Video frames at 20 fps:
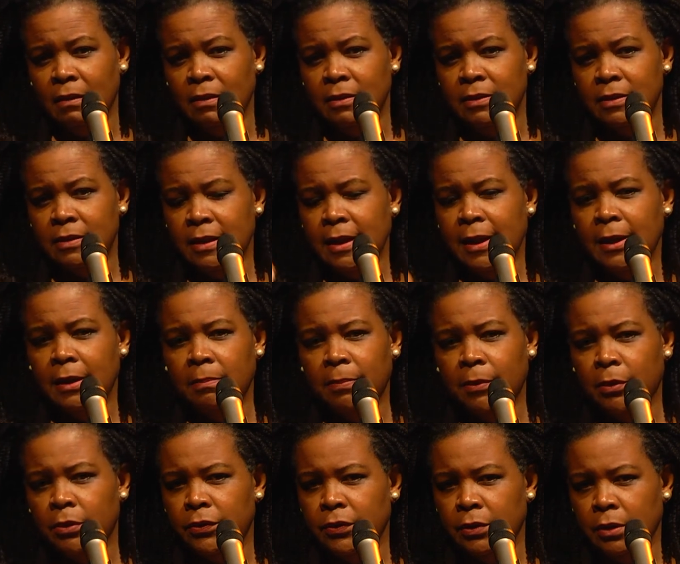Seeing a
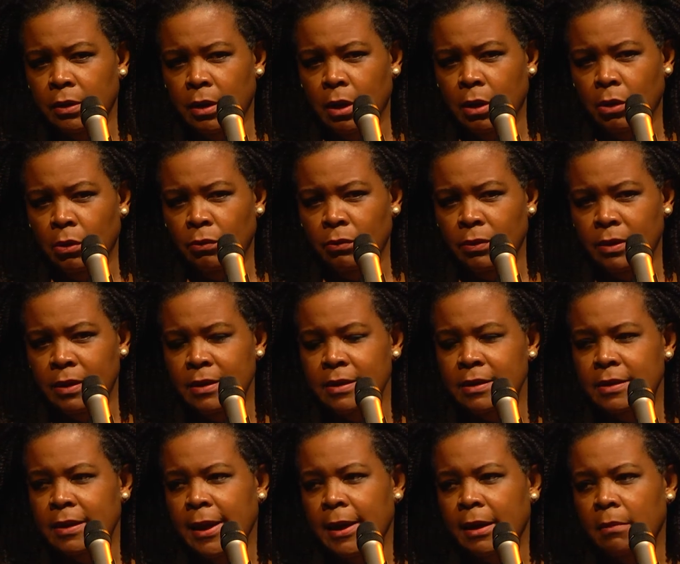person alone,
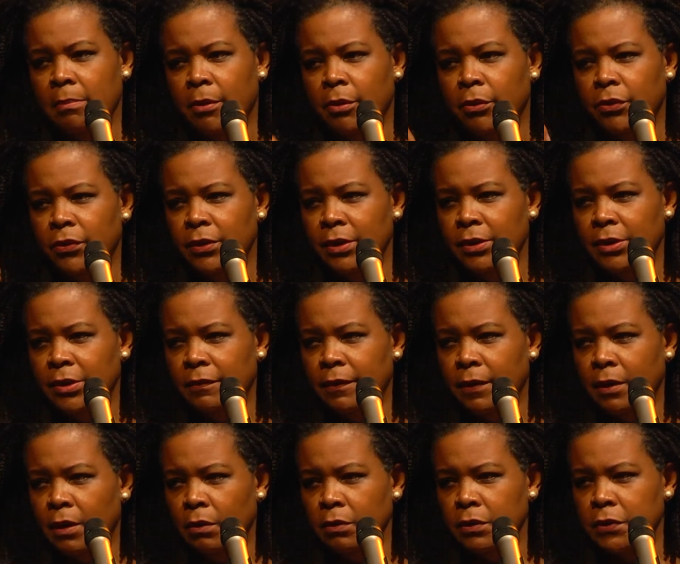seeing a person in
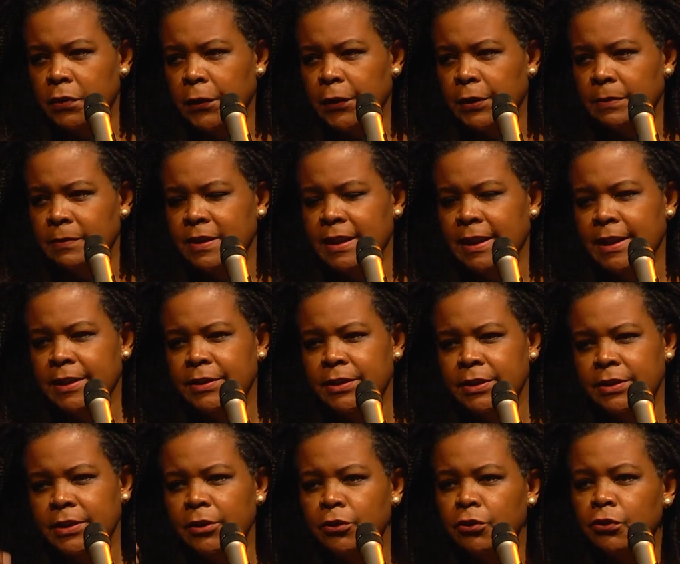difficult
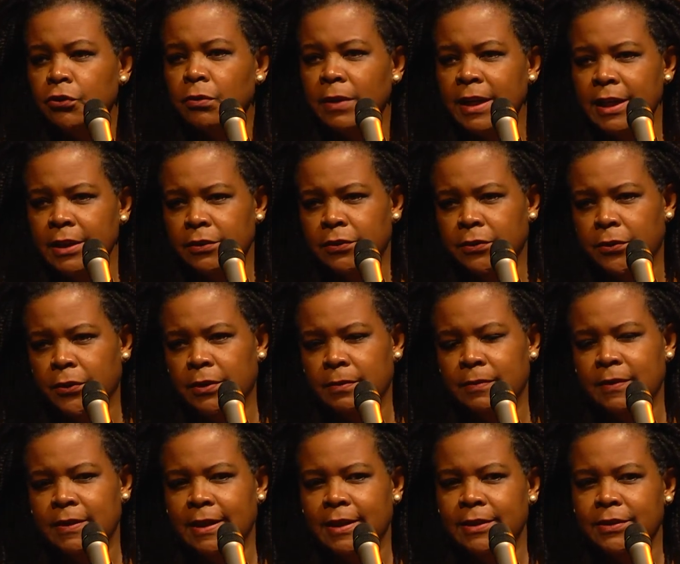circumstances, in strange
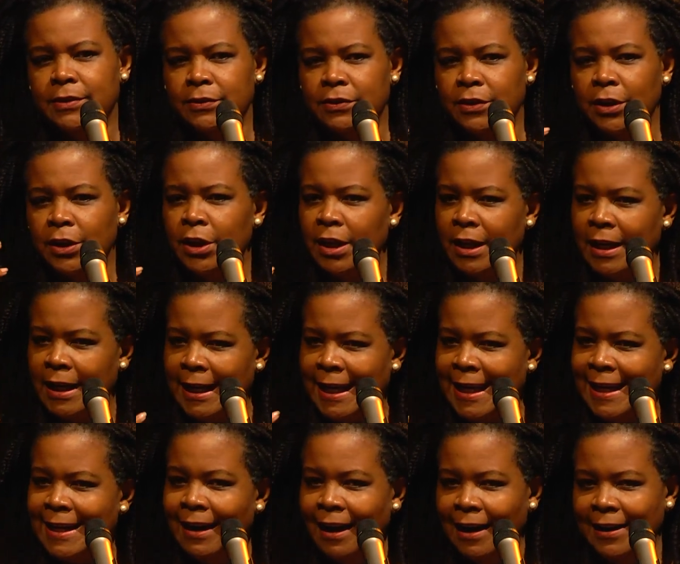circumstances,
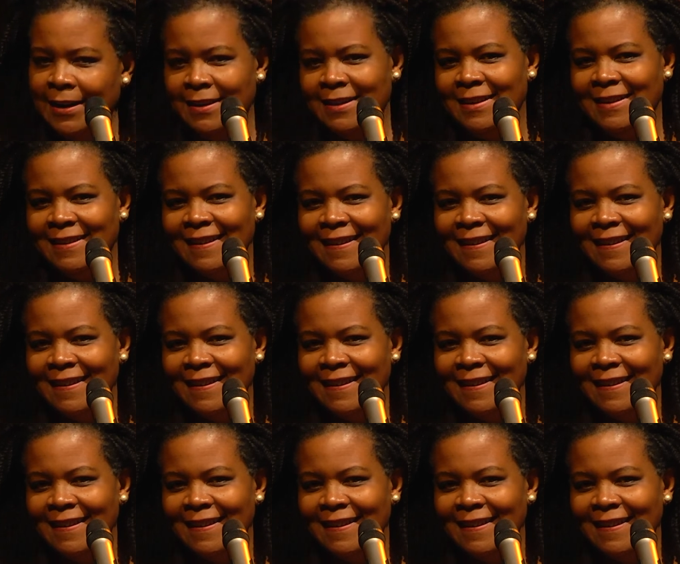he got it.